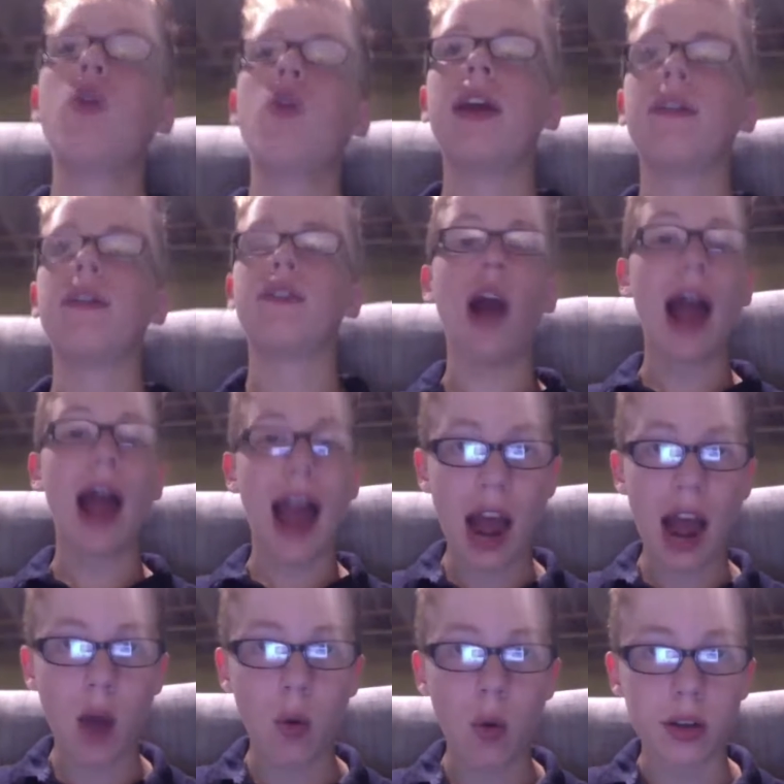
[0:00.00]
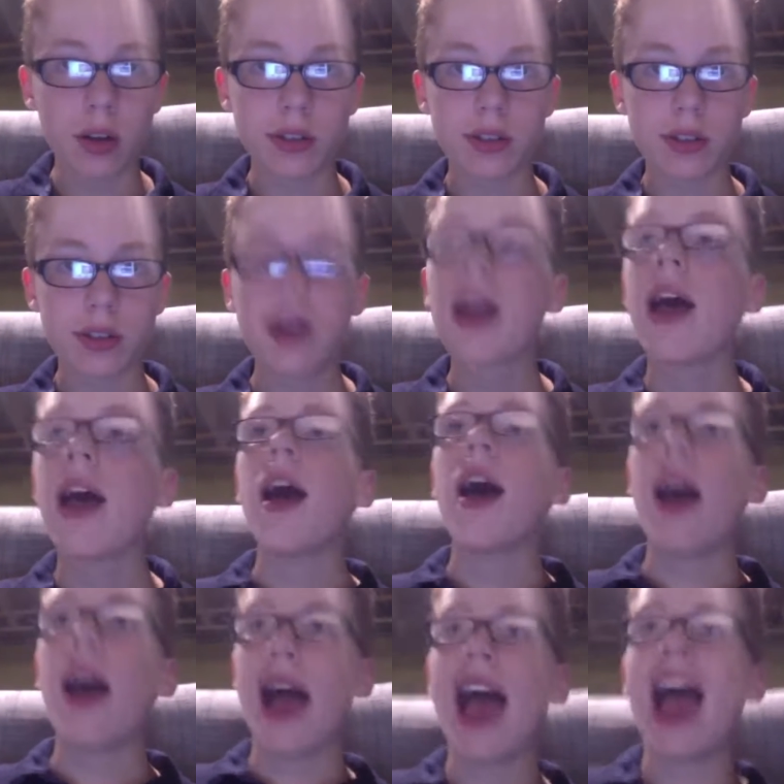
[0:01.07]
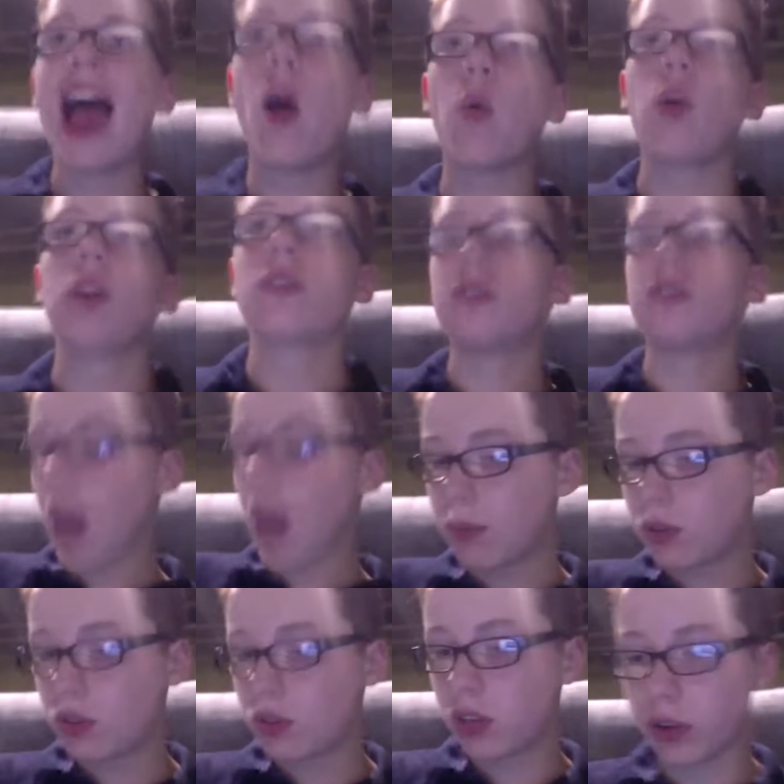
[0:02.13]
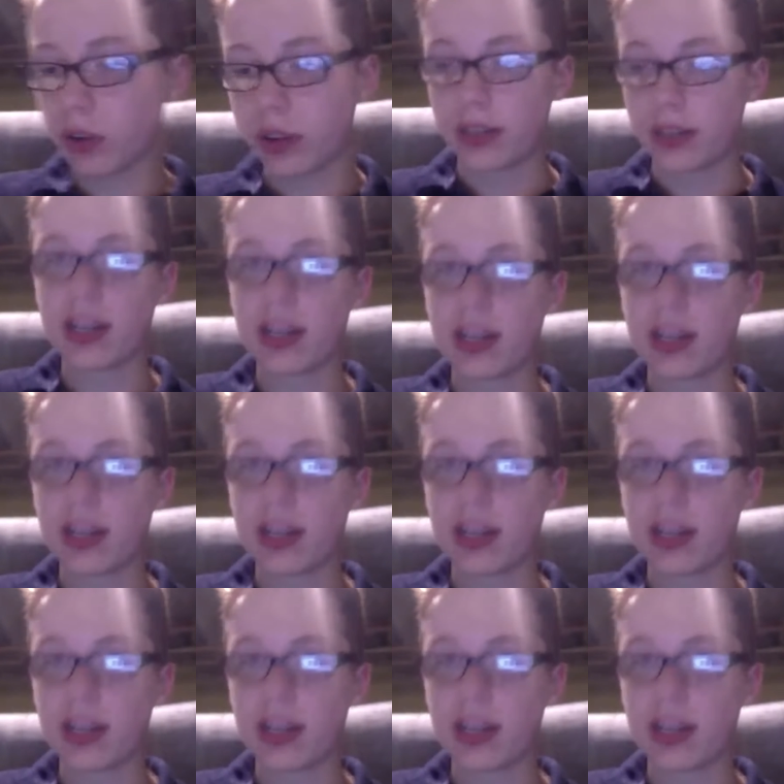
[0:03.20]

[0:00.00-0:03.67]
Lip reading: for hours. Hours. I'm serious. I am